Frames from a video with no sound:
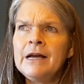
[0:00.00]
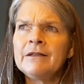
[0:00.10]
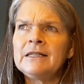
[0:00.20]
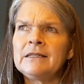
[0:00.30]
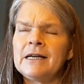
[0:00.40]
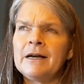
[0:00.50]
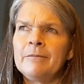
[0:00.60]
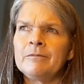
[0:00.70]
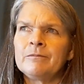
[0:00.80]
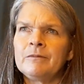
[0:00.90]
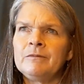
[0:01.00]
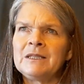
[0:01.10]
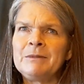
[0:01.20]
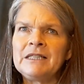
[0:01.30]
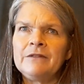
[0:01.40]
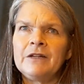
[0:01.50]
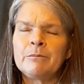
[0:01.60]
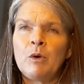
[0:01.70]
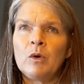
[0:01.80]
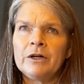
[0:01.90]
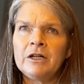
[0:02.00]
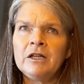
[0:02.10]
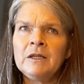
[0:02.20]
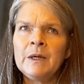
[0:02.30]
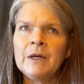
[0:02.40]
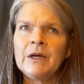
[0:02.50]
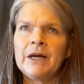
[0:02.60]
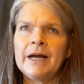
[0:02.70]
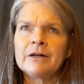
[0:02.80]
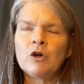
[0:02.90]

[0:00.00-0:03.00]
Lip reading: This specific portal and